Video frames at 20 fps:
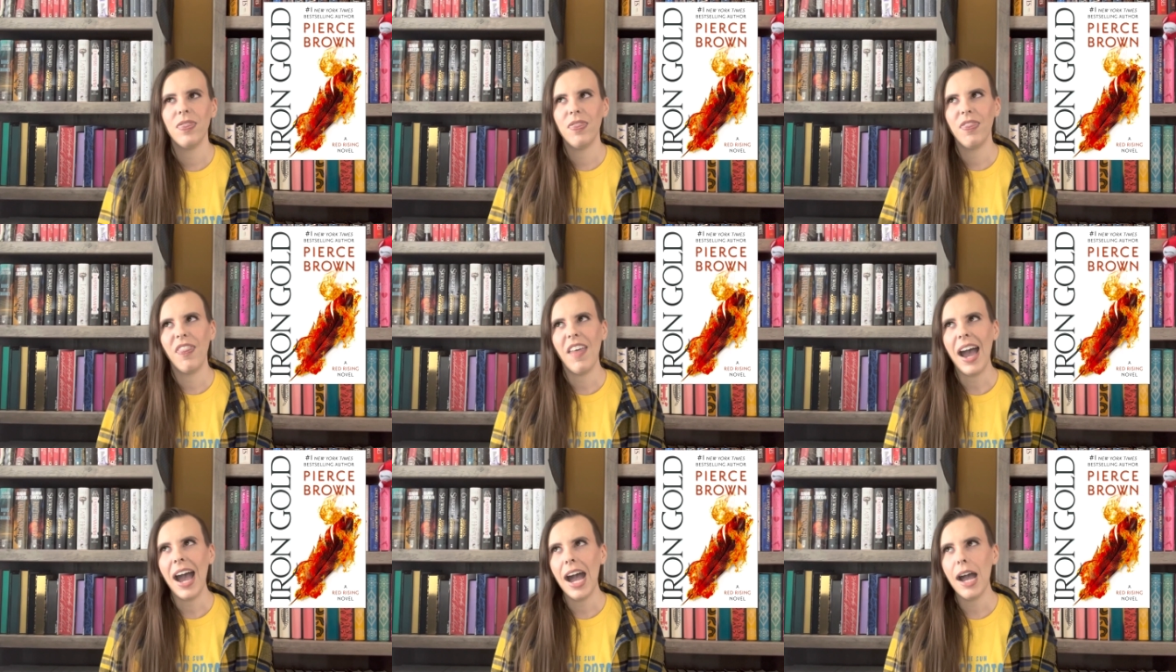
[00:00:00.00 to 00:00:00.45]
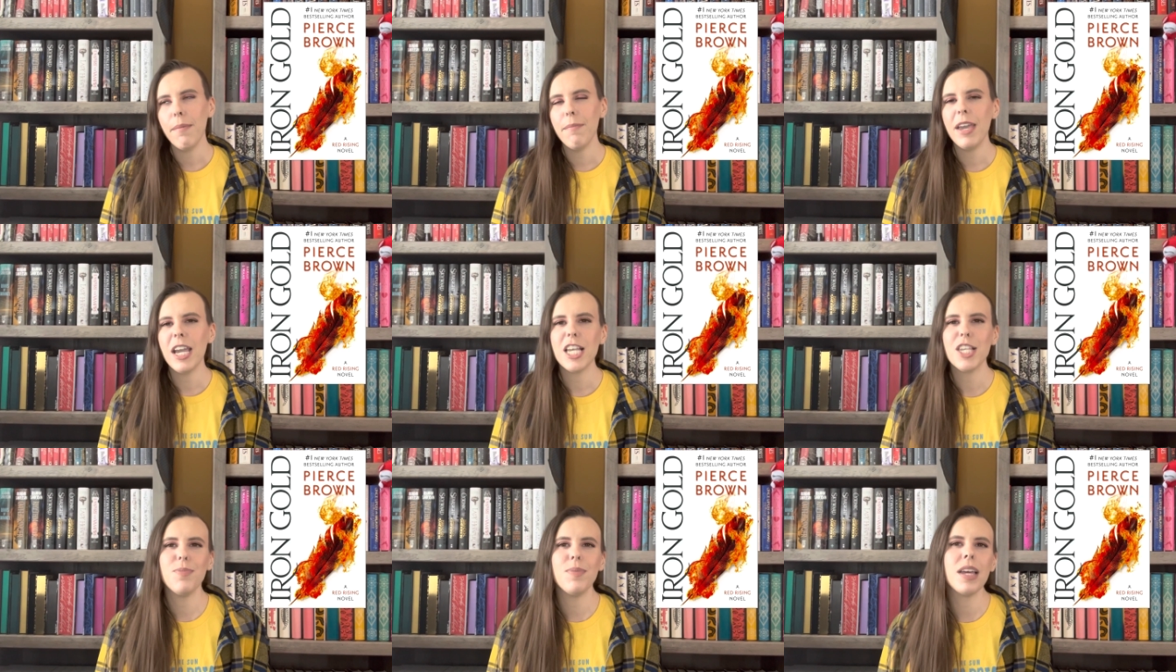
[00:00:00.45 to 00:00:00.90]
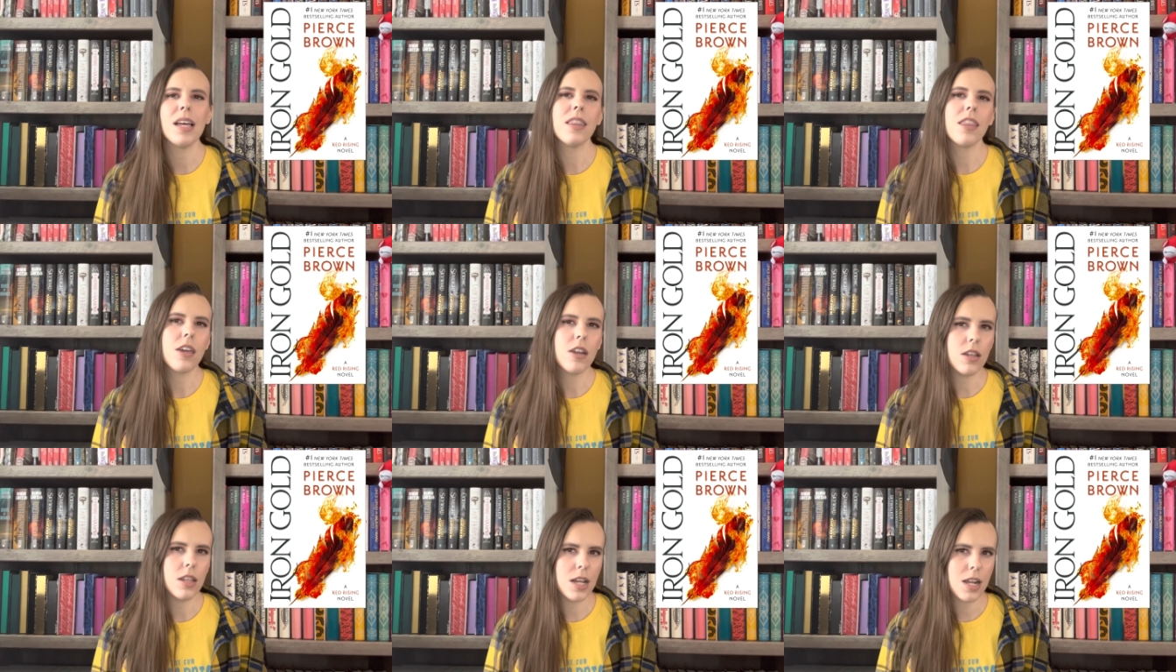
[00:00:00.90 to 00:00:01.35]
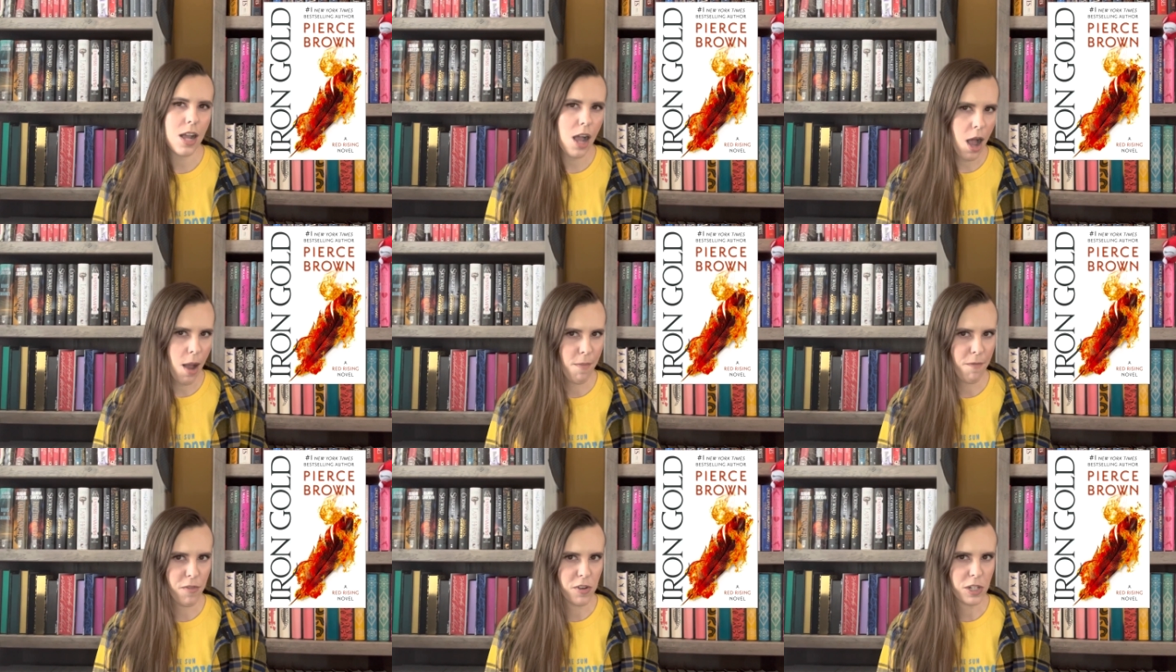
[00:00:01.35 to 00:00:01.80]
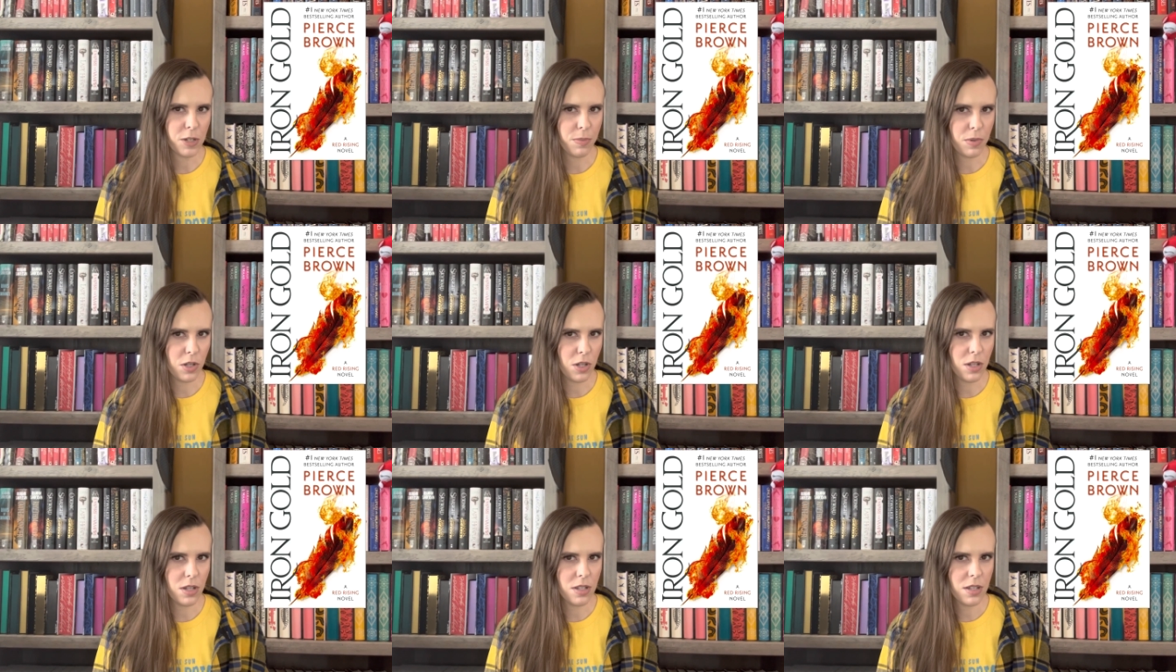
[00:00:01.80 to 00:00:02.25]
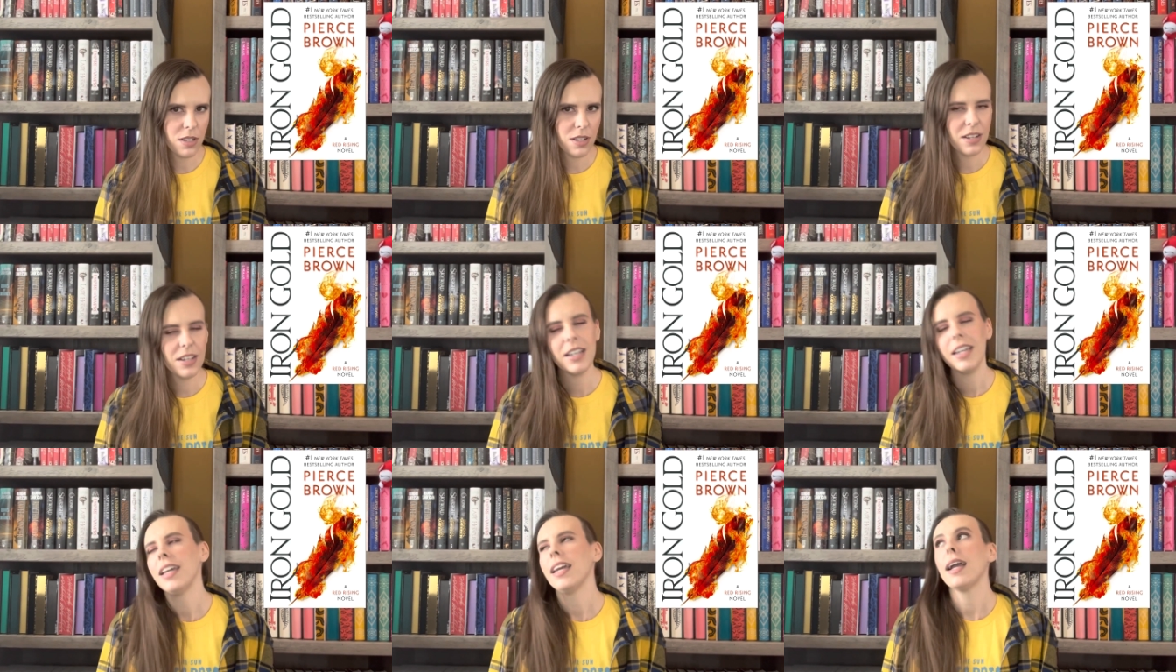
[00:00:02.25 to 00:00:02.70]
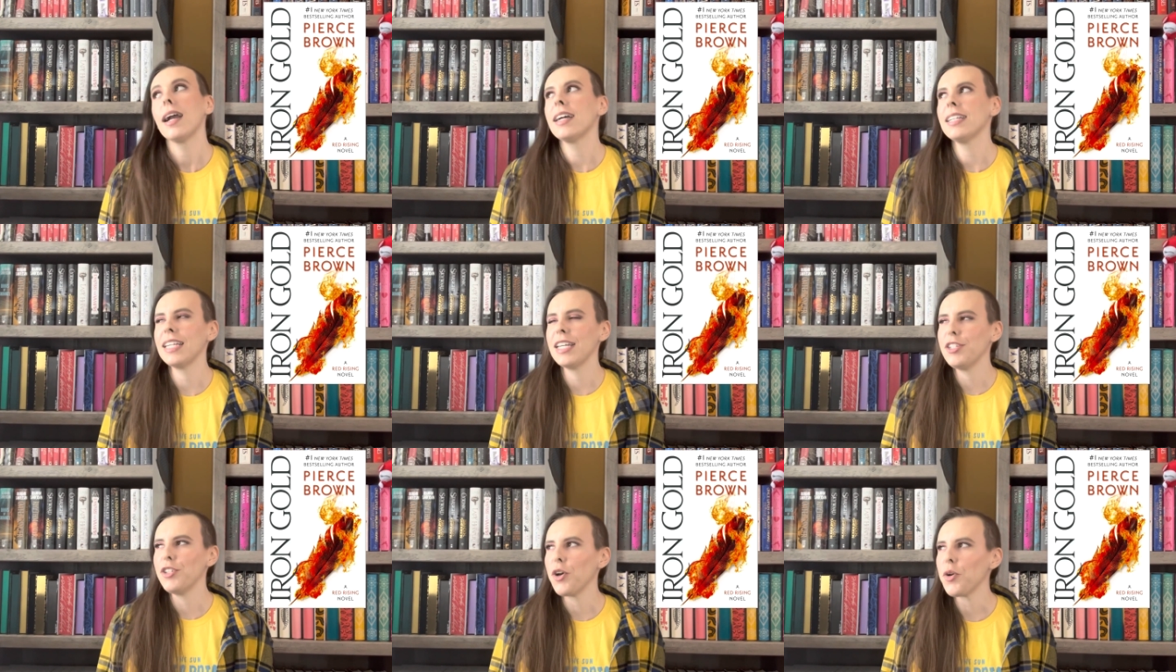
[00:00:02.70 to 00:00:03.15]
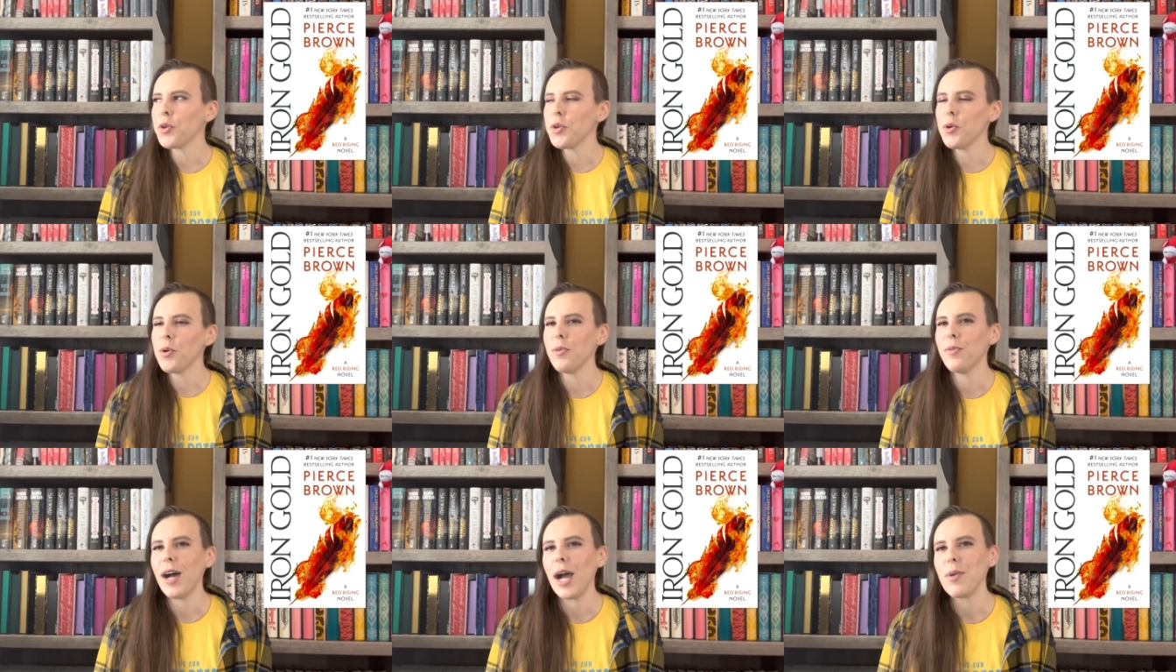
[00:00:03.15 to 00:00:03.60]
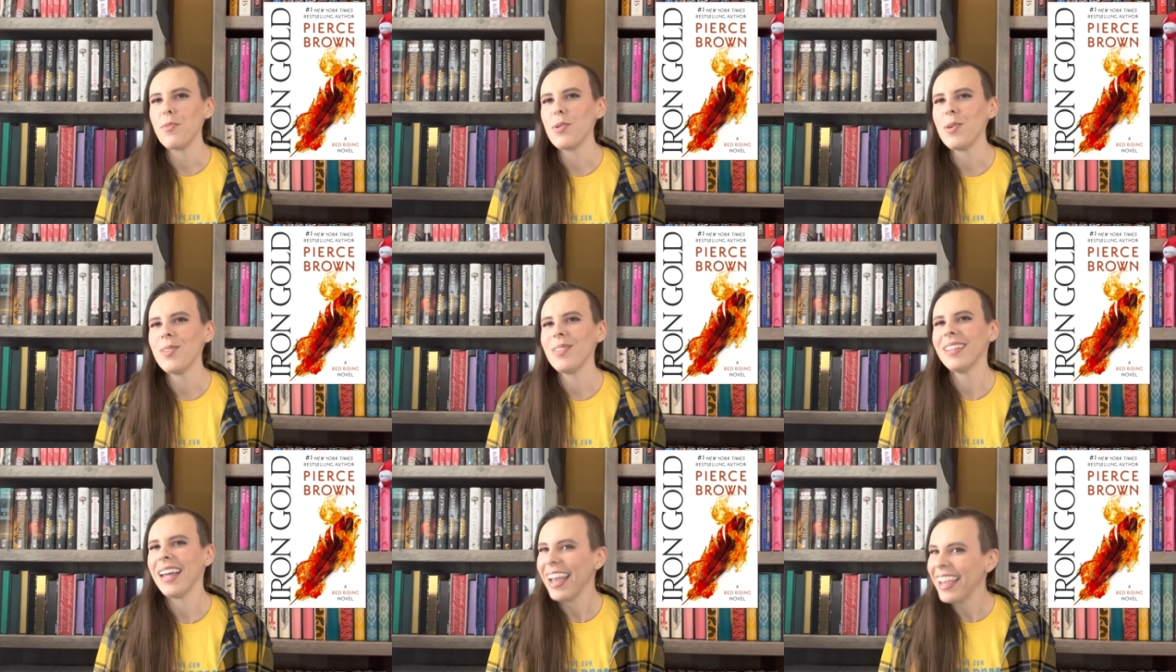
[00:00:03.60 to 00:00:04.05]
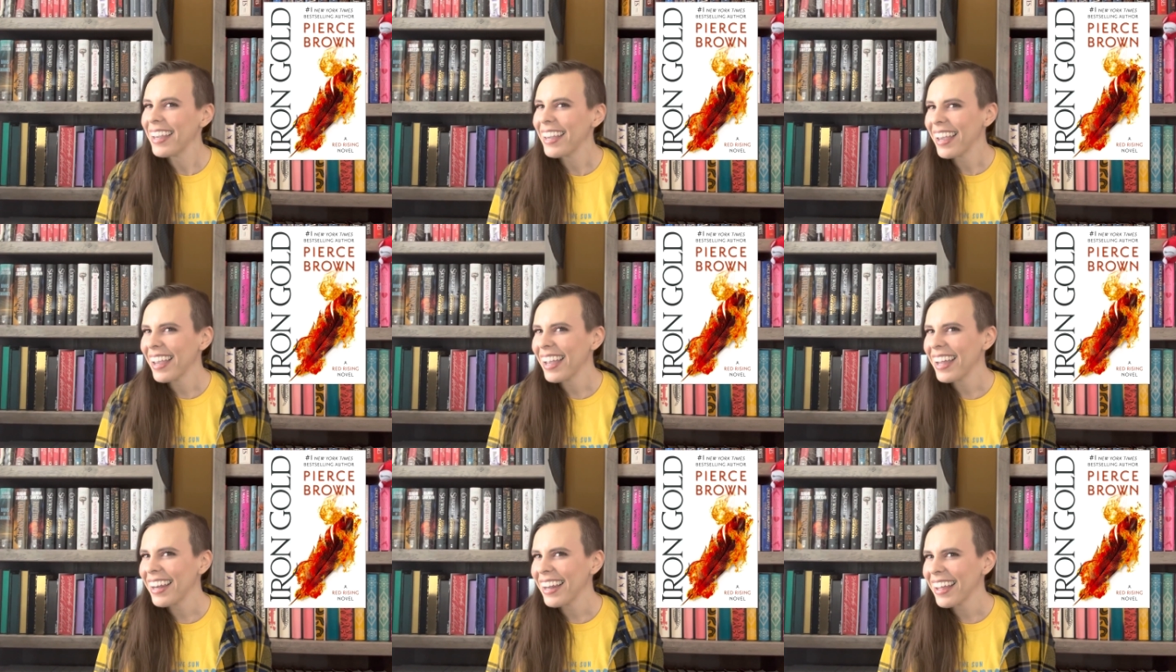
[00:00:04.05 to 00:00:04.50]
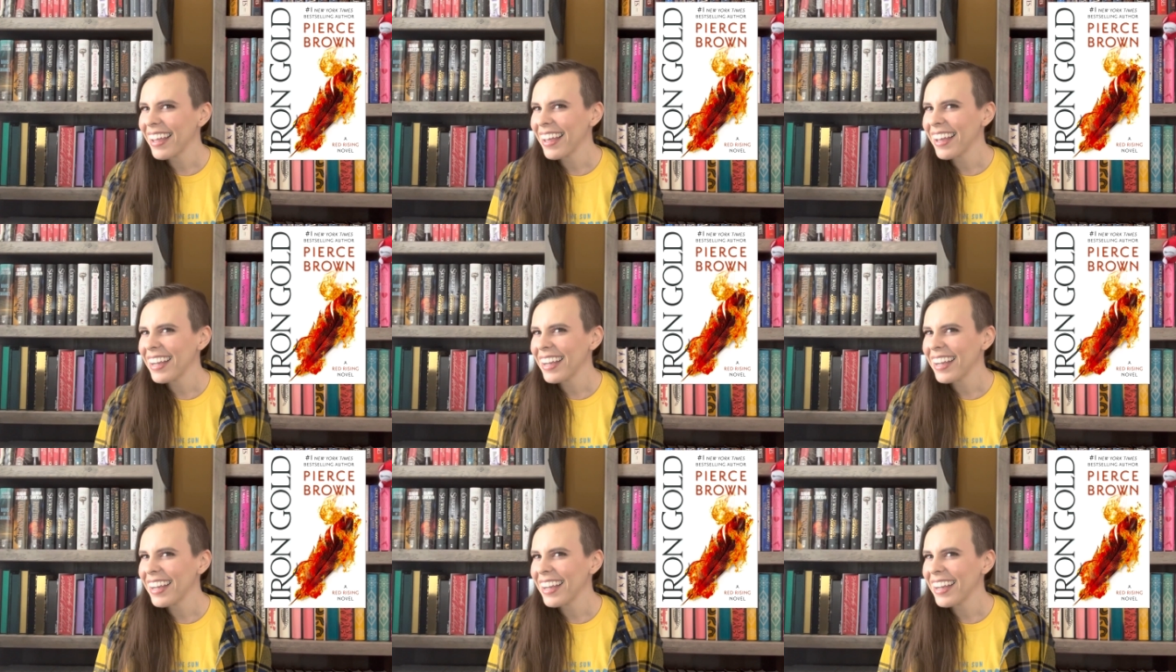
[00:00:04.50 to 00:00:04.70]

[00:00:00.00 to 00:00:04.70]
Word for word: That makes me a little uncomfortable, because I don't know if I will like it,